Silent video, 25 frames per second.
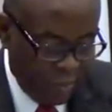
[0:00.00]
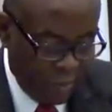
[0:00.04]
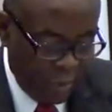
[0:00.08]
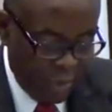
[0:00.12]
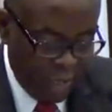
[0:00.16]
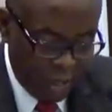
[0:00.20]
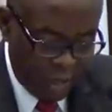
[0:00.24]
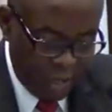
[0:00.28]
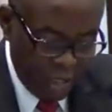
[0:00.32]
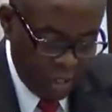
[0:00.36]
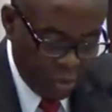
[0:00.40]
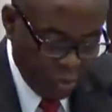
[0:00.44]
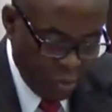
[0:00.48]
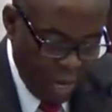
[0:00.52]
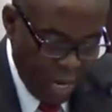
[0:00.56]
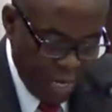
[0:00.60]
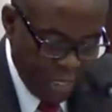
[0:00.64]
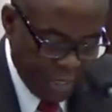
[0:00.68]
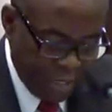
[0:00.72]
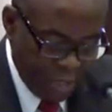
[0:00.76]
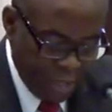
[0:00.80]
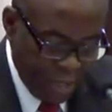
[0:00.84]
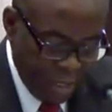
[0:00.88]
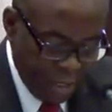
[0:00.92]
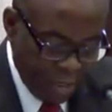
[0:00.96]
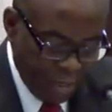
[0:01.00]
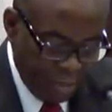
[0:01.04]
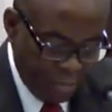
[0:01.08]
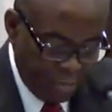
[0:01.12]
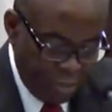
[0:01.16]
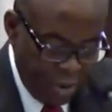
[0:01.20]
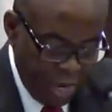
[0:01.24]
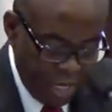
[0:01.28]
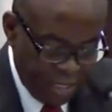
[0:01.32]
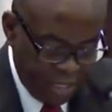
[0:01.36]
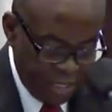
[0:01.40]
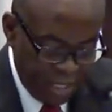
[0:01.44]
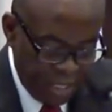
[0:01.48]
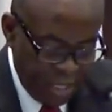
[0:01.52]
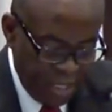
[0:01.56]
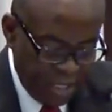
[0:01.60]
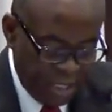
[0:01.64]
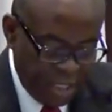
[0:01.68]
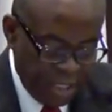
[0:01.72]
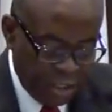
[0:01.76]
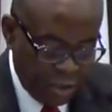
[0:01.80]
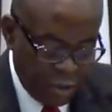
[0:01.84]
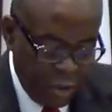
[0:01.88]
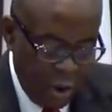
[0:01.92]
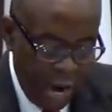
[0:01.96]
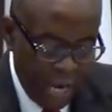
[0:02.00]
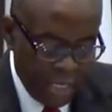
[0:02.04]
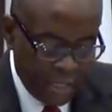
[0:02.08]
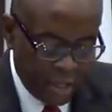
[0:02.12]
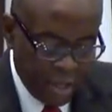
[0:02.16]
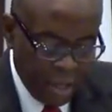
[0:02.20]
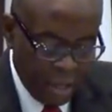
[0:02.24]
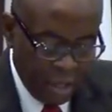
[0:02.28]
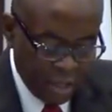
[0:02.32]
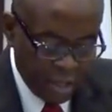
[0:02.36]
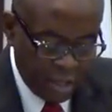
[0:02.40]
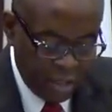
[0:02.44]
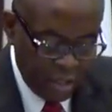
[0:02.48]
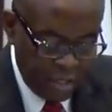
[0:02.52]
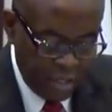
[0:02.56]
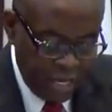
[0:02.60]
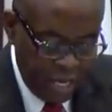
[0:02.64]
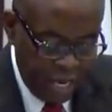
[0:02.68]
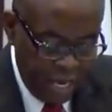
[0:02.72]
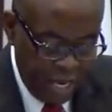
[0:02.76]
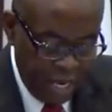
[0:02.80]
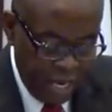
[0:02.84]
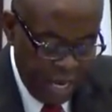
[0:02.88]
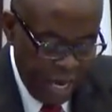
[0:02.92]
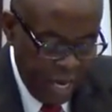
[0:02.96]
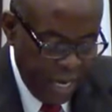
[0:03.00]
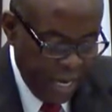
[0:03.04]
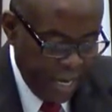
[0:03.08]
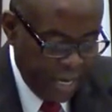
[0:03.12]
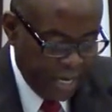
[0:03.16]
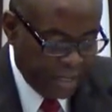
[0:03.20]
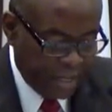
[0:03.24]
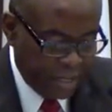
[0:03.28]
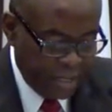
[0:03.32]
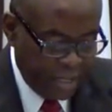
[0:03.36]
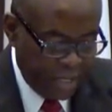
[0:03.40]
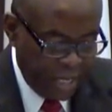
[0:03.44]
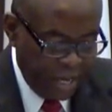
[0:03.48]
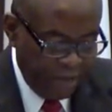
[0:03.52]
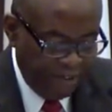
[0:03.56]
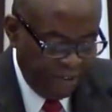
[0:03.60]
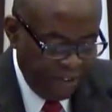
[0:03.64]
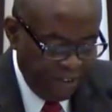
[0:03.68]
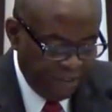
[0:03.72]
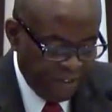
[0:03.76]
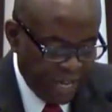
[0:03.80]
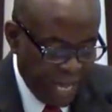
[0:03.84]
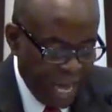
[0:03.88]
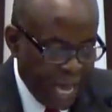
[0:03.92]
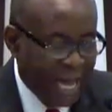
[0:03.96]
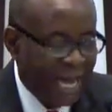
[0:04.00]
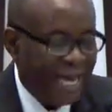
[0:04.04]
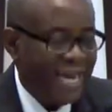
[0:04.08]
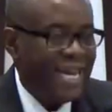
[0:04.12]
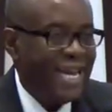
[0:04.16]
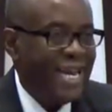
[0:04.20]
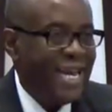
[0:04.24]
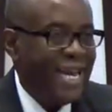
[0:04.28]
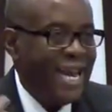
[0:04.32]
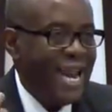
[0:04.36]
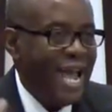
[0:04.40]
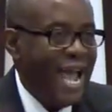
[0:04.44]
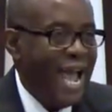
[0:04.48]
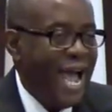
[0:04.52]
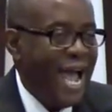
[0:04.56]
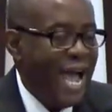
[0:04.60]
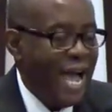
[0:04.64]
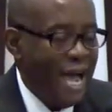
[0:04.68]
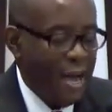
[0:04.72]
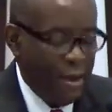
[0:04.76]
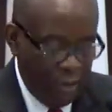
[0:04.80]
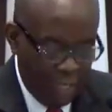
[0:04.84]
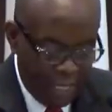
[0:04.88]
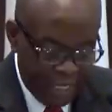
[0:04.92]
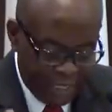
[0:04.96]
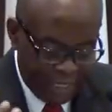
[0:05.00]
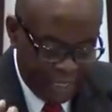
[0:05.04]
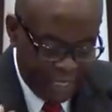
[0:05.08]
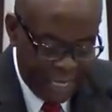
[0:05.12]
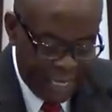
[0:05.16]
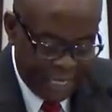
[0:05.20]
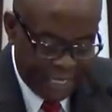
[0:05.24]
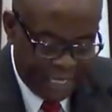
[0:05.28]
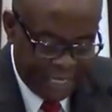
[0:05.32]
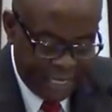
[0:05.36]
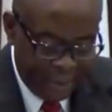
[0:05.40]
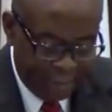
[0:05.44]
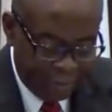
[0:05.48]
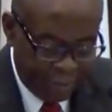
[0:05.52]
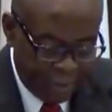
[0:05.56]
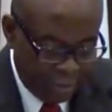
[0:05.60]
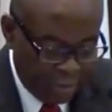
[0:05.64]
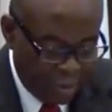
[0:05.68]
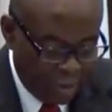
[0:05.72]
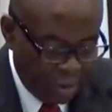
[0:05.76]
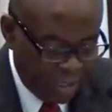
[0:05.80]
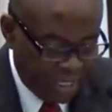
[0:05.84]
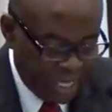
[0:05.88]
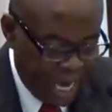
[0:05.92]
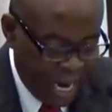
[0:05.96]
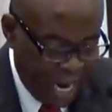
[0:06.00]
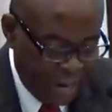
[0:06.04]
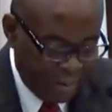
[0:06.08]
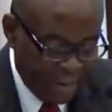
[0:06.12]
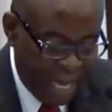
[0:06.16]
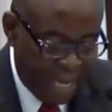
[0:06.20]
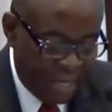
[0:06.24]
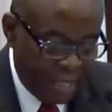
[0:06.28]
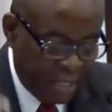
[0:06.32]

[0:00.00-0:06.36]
This is why it's called the present. This is why it's called today. It is a gift of God. Now is the acceptable time.